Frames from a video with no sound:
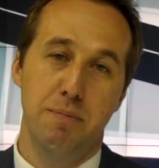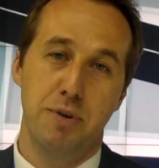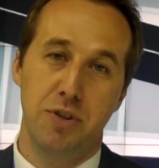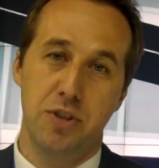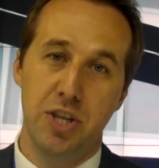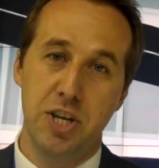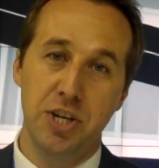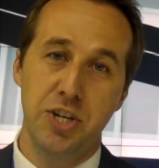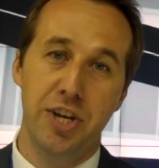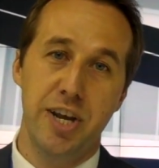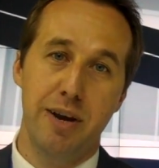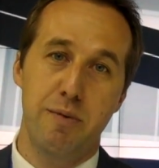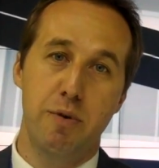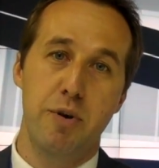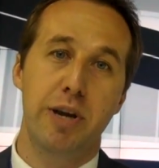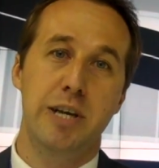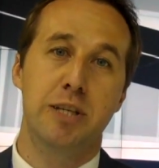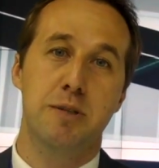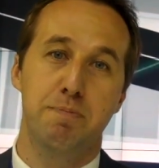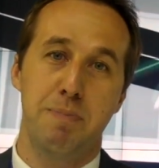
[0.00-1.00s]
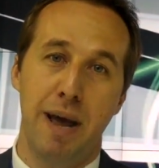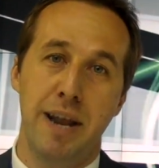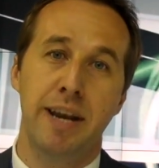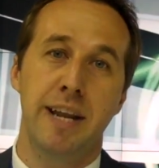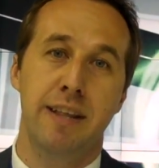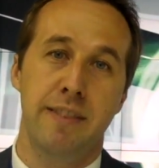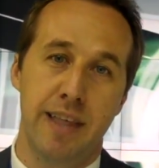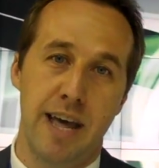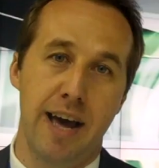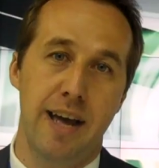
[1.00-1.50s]
But this year, we're
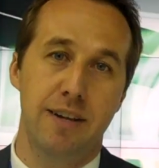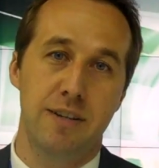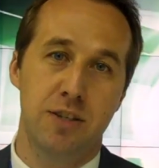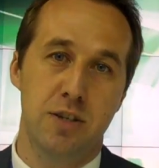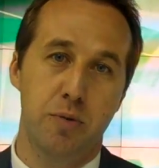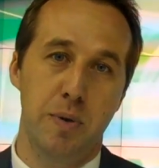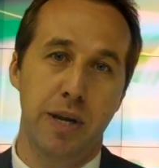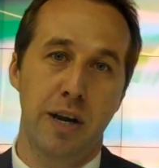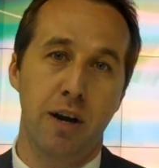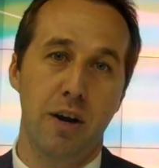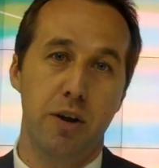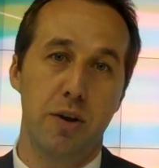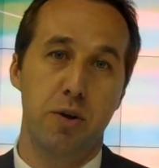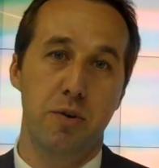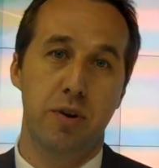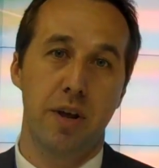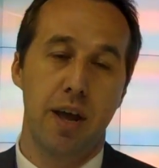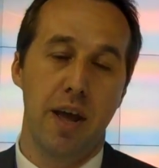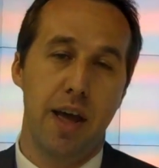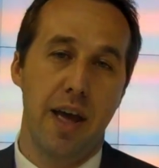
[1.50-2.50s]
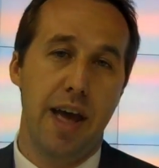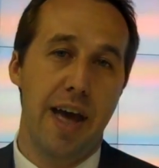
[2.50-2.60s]
expanding that to include